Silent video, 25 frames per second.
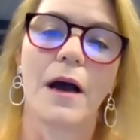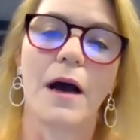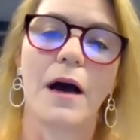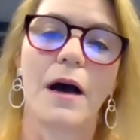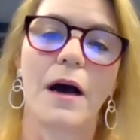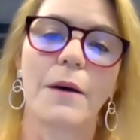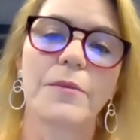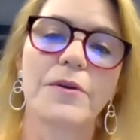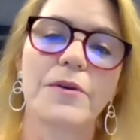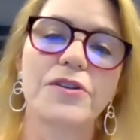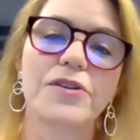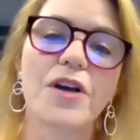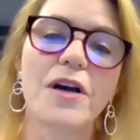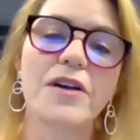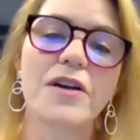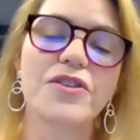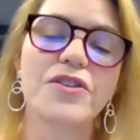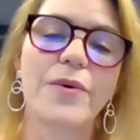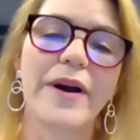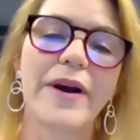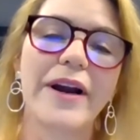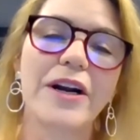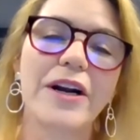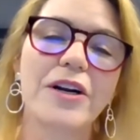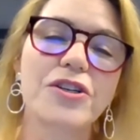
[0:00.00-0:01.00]
Um, there's
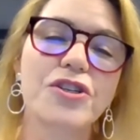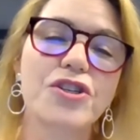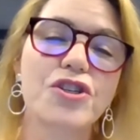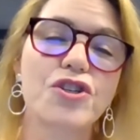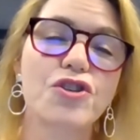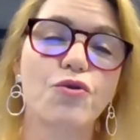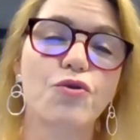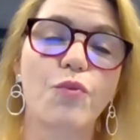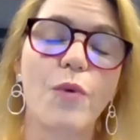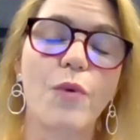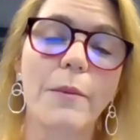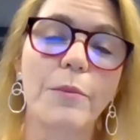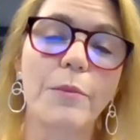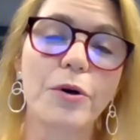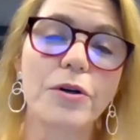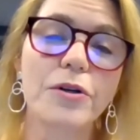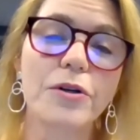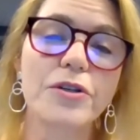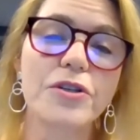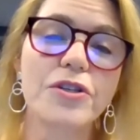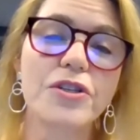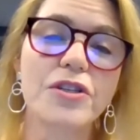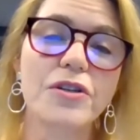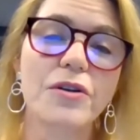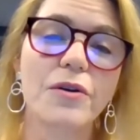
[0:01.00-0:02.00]
also air
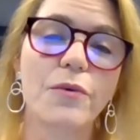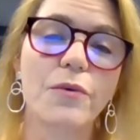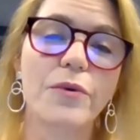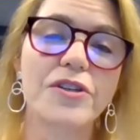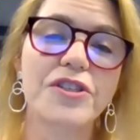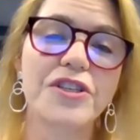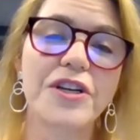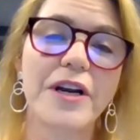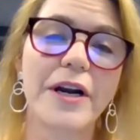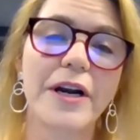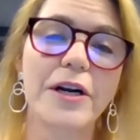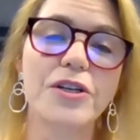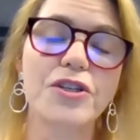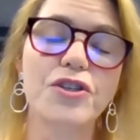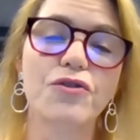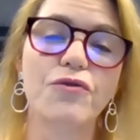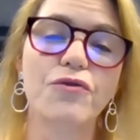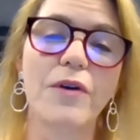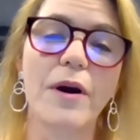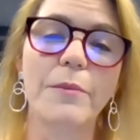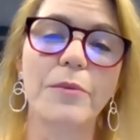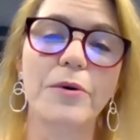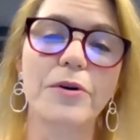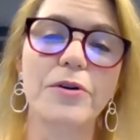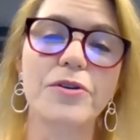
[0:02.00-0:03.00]
scrubbers, which air
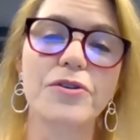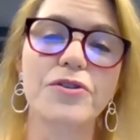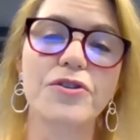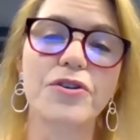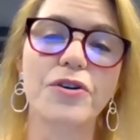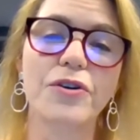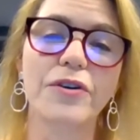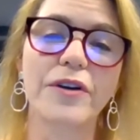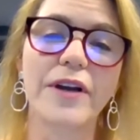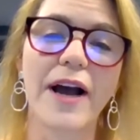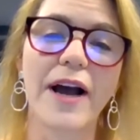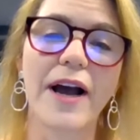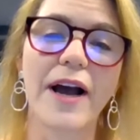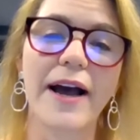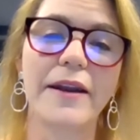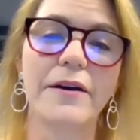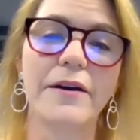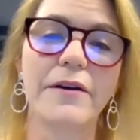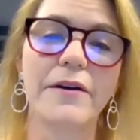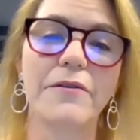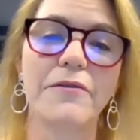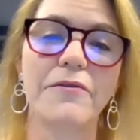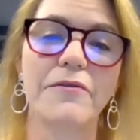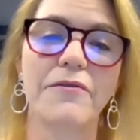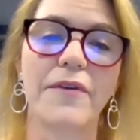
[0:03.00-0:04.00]
scrubbers are kind
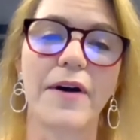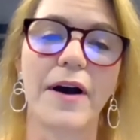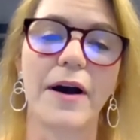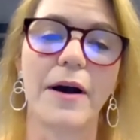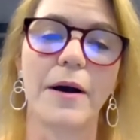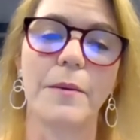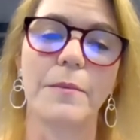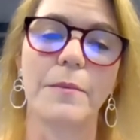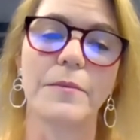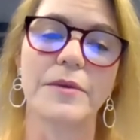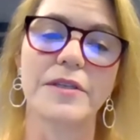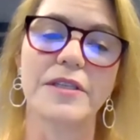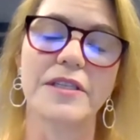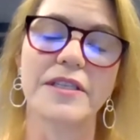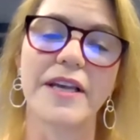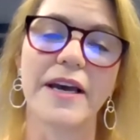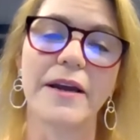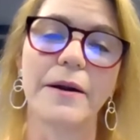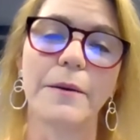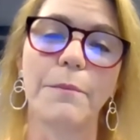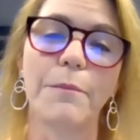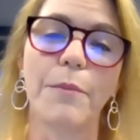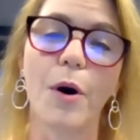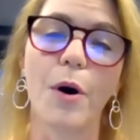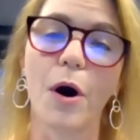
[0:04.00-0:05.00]
of um, set
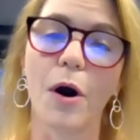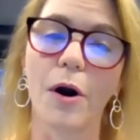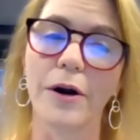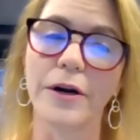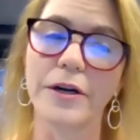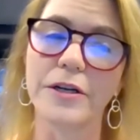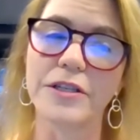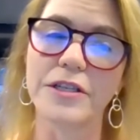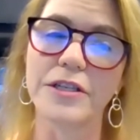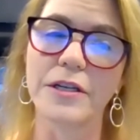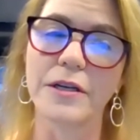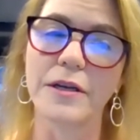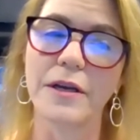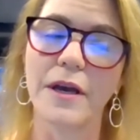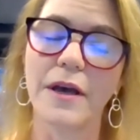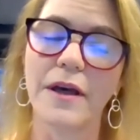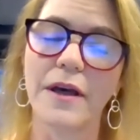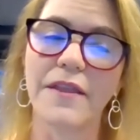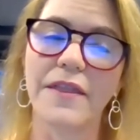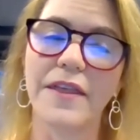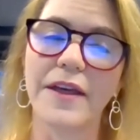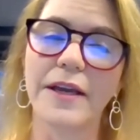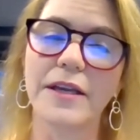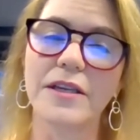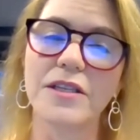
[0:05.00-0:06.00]
apart
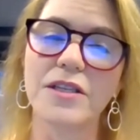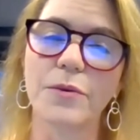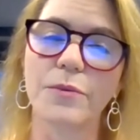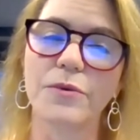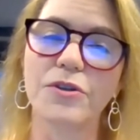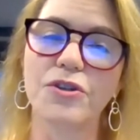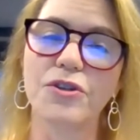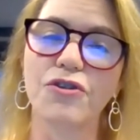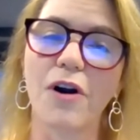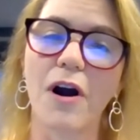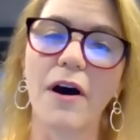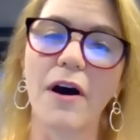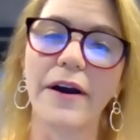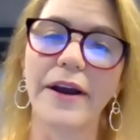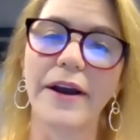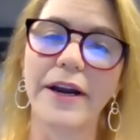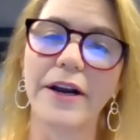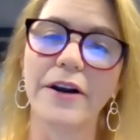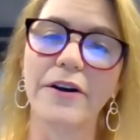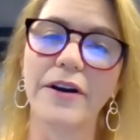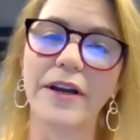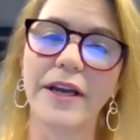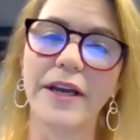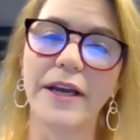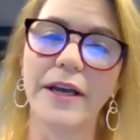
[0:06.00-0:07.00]
things that would draw
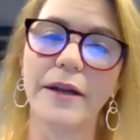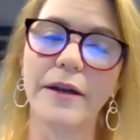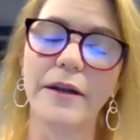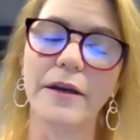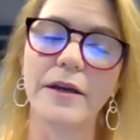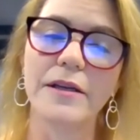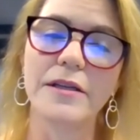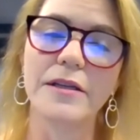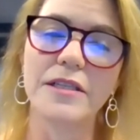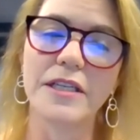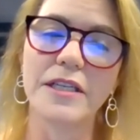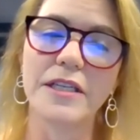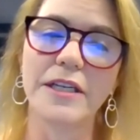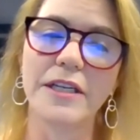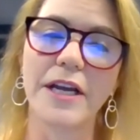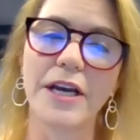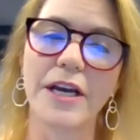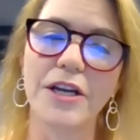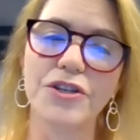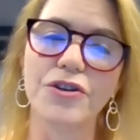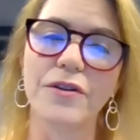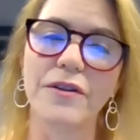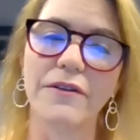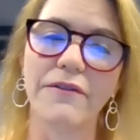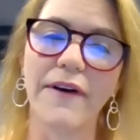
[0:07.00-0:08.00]
air in,
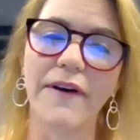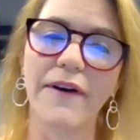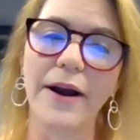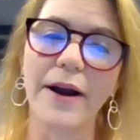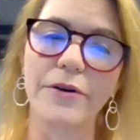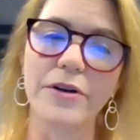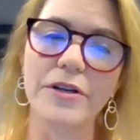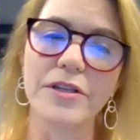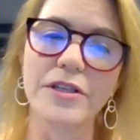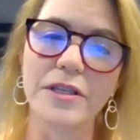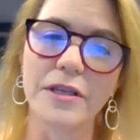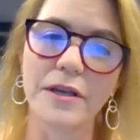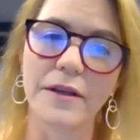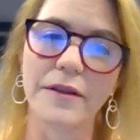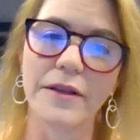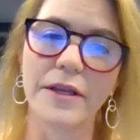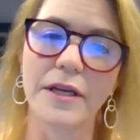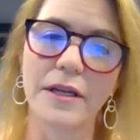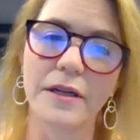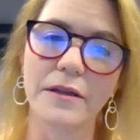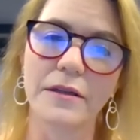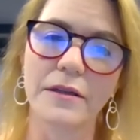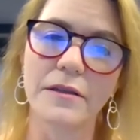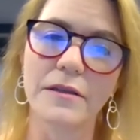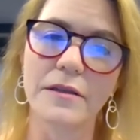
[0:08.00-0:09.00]
denature the virus, and
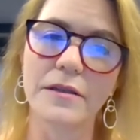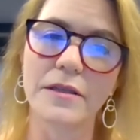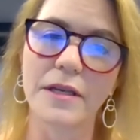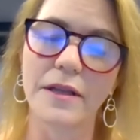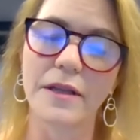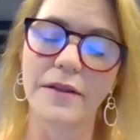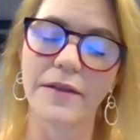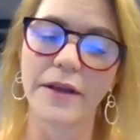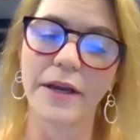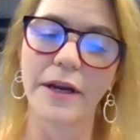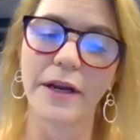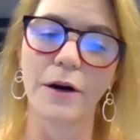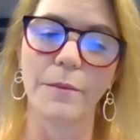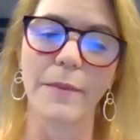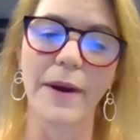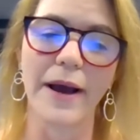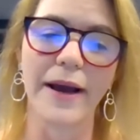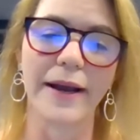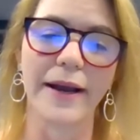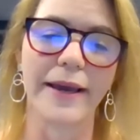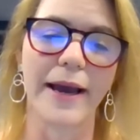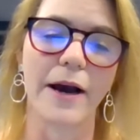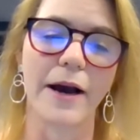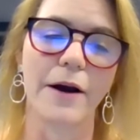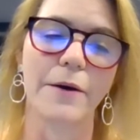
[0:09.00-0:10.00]
then send the air
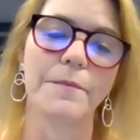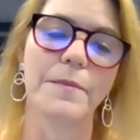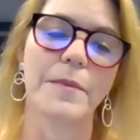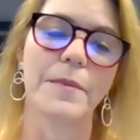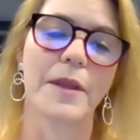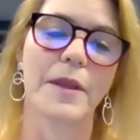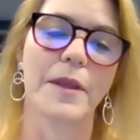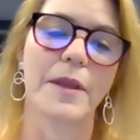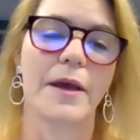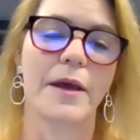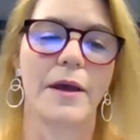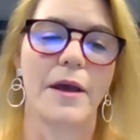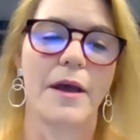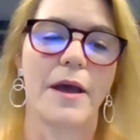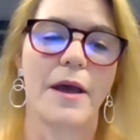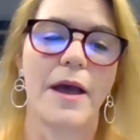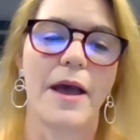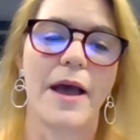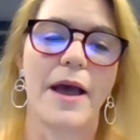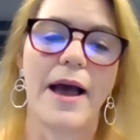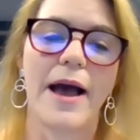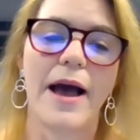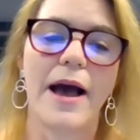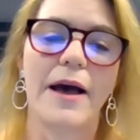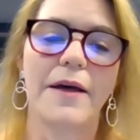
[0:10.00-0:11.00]
back out.
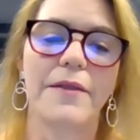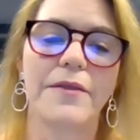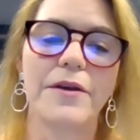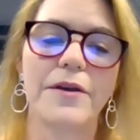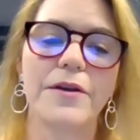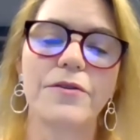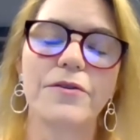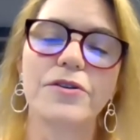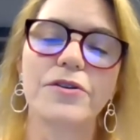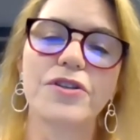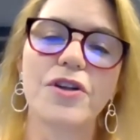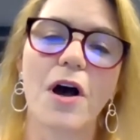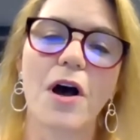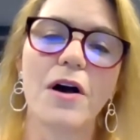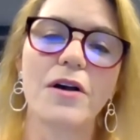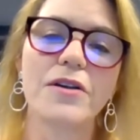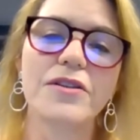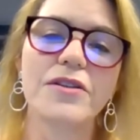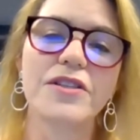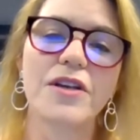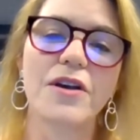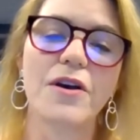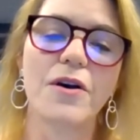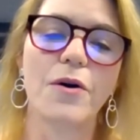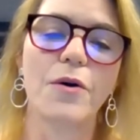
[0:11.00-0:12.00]
And then there's
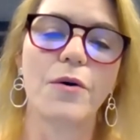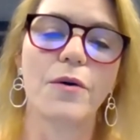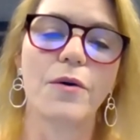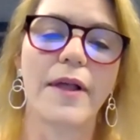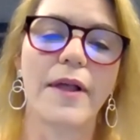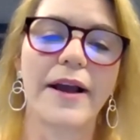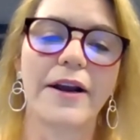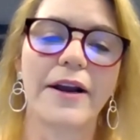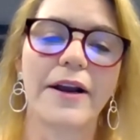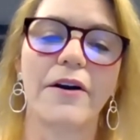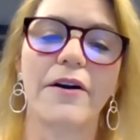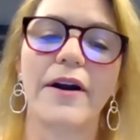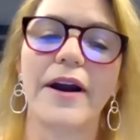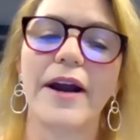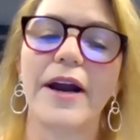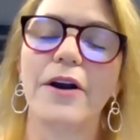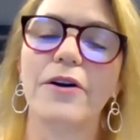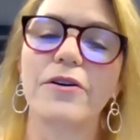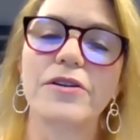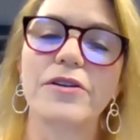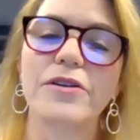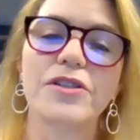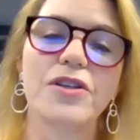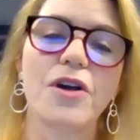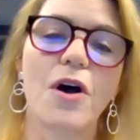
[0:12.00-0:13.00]
also like our
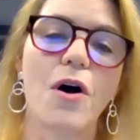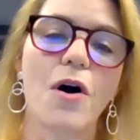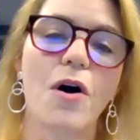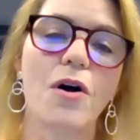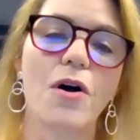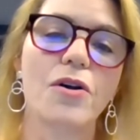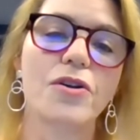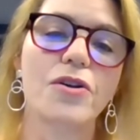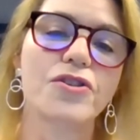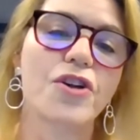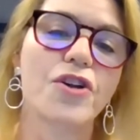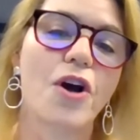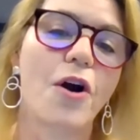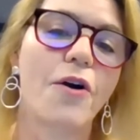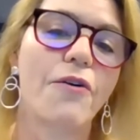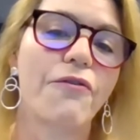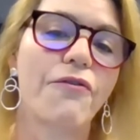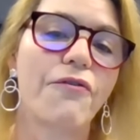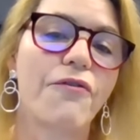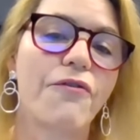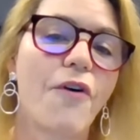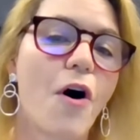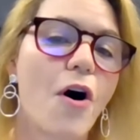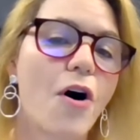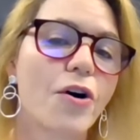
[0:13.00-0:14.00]
aerosols, our
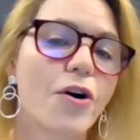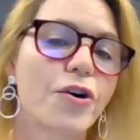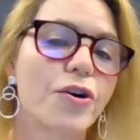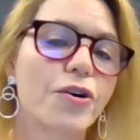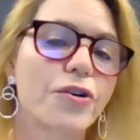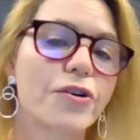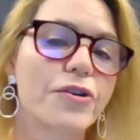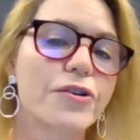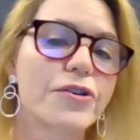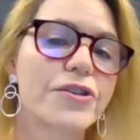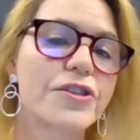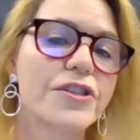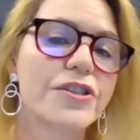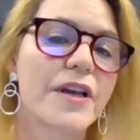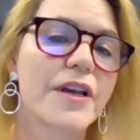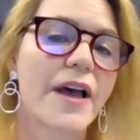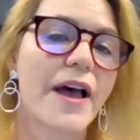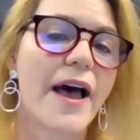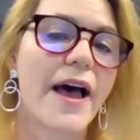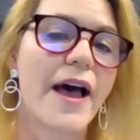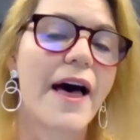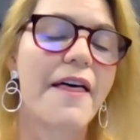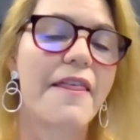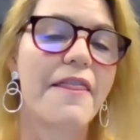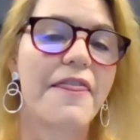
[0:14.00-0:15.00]
foggers,
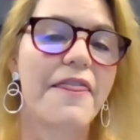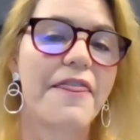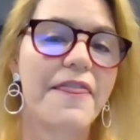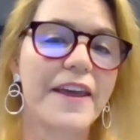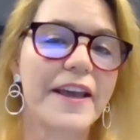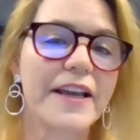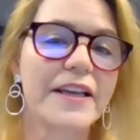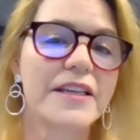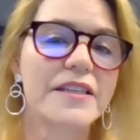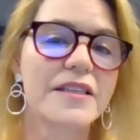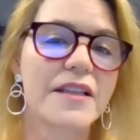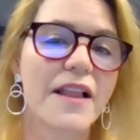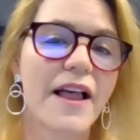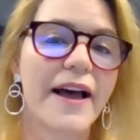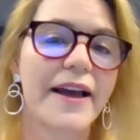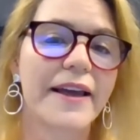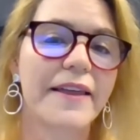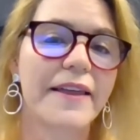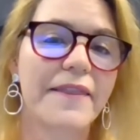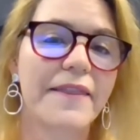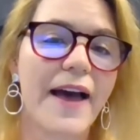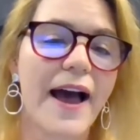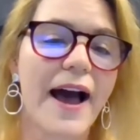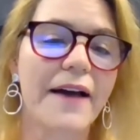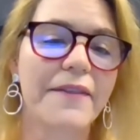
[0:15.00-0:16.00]
things like
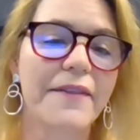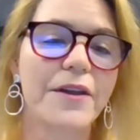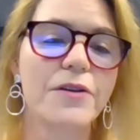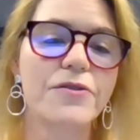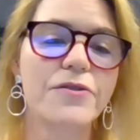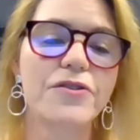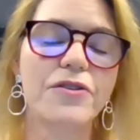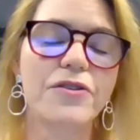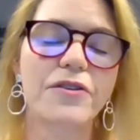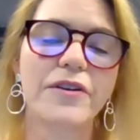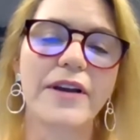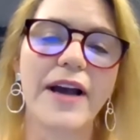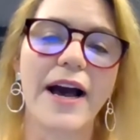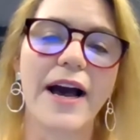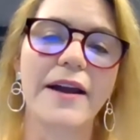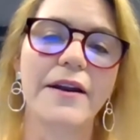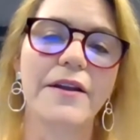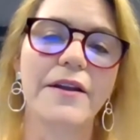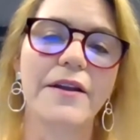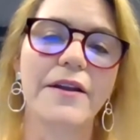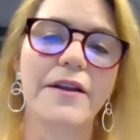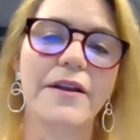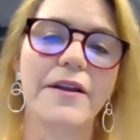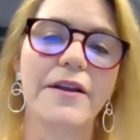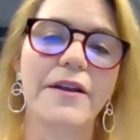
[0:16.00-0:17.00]
that. Those are kind of
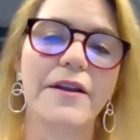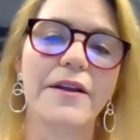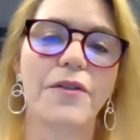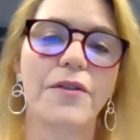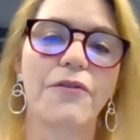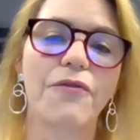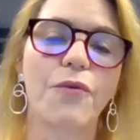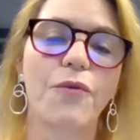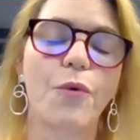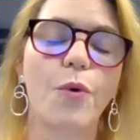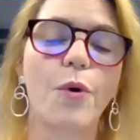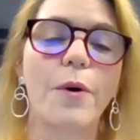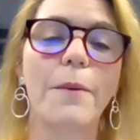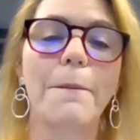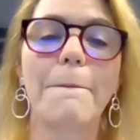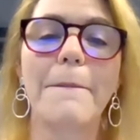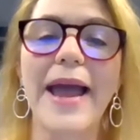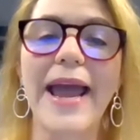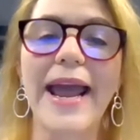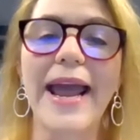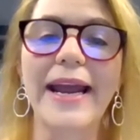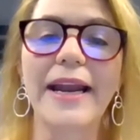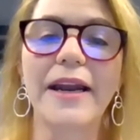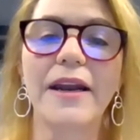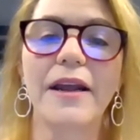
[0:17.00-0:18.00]
the, the four
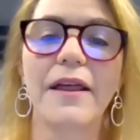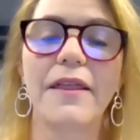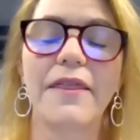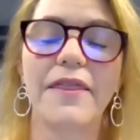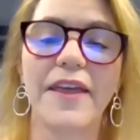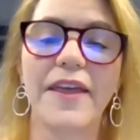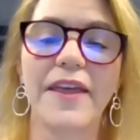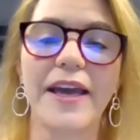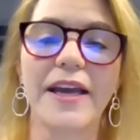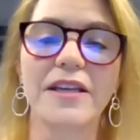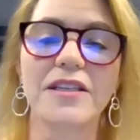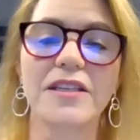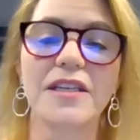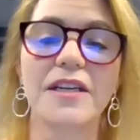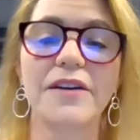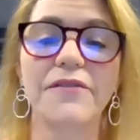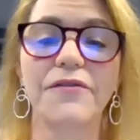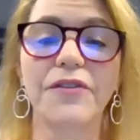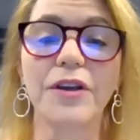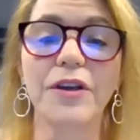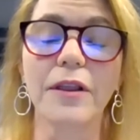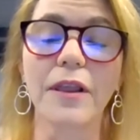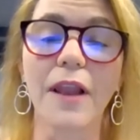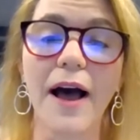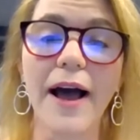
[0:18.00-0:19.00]
main things. And if
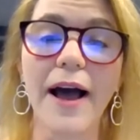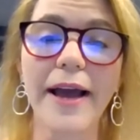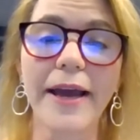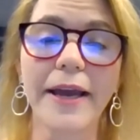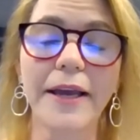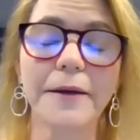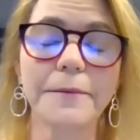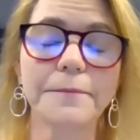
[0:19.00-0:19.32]
you like,